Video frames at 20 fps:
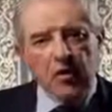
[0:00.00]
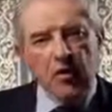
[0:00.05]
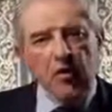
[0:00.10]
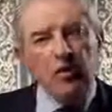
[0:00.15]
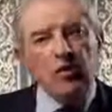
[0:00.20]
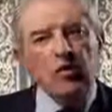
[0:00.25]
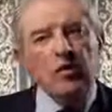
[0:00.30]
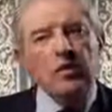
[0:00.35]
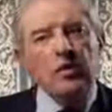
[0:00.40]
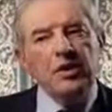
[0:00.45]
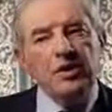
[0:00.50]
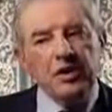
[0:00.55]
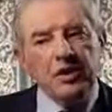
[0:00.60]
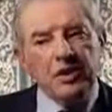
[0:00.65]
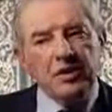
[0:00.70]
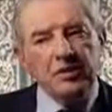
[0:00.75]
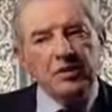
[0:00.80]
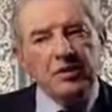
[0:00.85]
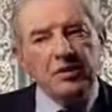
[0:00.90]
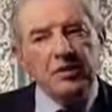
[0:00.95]
All
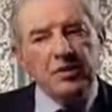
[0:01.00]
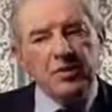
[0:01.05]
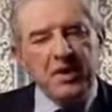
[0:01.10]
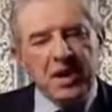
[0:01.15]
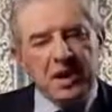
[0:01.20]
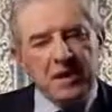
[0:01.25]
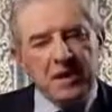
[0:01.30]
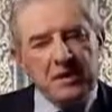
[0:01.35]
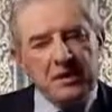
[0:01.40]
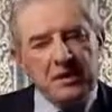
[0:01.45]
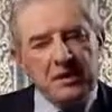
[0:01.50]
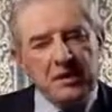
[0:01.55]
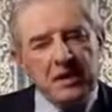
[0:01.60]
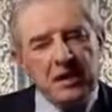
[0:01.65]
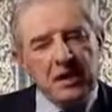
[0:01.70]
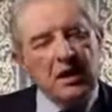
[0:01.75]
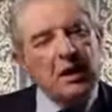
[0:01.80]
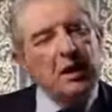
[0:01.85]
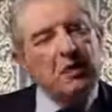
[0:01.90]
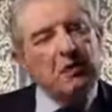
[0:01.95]
human
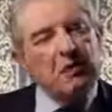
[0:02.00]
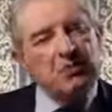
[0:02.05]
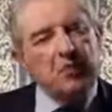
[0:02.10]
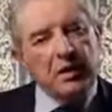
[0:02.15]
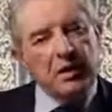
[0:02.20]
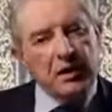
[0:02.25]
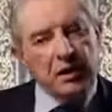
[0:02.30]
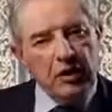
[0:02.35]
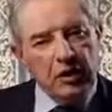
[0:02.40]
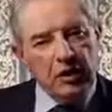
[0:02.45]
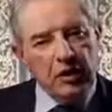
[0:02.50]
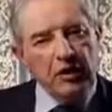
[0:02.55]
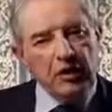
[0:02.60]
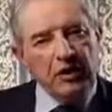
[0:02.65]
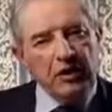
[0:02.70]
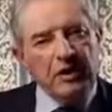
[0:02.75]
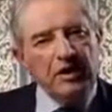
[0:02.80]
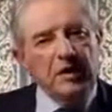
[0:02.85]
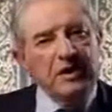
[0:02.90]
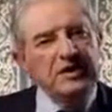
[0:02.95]
beings
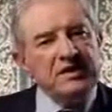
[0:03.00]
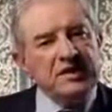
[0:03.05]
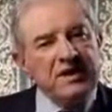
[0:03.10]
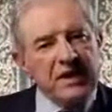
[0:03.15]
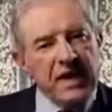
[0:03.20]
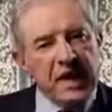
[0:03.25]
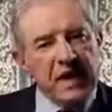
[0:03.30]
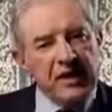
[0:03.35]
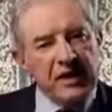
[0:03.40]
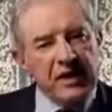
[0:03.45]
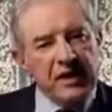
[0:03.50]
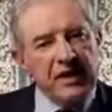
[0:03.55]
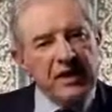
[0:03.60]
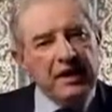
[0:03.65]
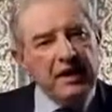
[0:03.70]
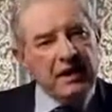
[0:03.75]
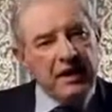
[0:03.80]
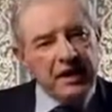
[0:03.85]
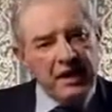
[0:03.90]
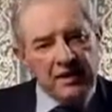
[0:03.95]
belong together
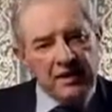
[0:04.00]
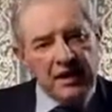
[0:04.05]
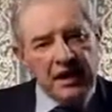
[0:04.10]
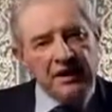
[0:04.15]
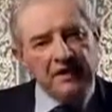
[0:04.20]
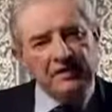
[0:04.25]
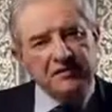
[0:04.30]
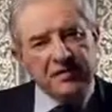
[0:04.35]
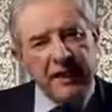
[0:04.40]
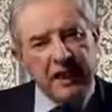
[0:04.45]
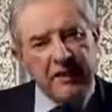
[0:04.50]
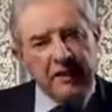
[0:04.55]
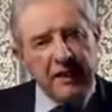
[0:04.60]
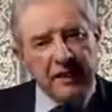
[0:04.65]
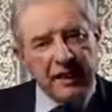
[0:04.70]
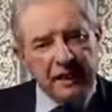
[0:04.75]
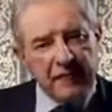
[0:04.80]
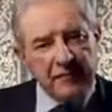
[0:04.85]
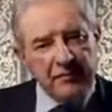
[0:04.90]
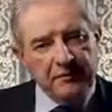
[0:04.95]
in that
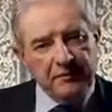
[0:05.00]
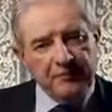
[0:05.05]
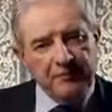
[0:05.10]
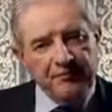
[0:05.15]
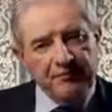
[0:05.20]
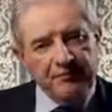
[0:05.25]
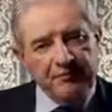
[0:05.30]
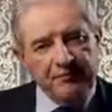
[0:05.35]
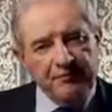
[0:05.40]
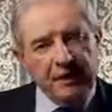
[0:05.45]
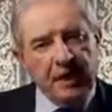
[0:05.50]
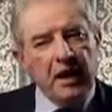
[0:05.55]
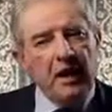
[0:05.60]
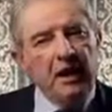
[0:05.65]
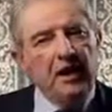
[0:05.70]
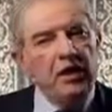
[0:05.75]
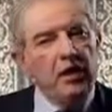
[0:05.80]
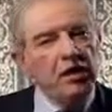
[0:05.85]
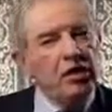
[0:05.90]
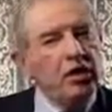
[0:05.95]
family.
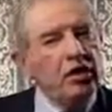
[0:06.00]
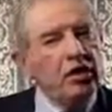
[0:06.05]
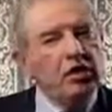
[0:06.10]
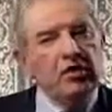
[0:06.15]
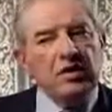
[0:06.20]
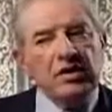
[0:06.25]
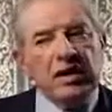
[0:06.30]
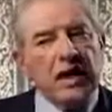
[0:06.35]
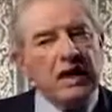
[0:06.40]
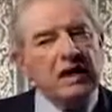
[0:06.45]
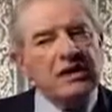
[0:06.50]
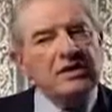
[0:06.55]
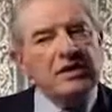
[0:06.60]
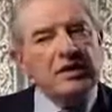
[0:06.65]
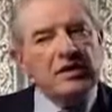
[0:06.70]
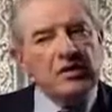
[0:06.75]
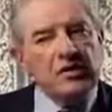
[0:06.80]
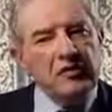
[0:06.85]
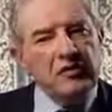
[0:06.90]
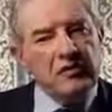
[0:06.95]
God has
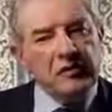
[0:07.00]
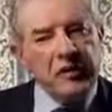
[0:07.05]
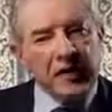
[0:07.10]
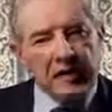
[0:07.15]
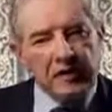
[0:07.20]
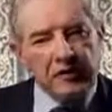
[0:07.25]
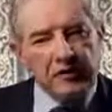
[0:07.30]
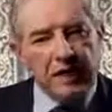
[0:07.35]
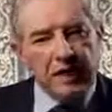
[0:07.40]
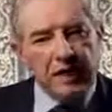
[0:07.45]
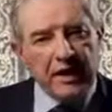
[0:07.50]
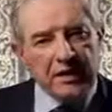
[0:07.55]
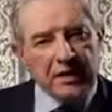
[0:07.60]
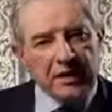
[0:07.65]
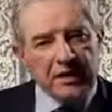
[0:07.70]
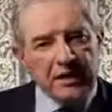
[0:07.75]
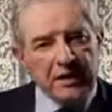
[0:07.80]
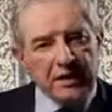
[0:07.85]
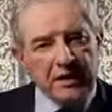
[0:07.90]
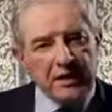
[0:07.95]
no
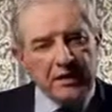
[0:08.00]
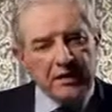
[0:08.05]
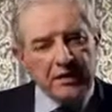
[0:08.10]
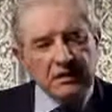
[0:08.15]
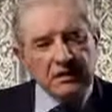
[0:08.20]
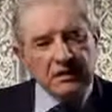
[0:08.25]
favorites.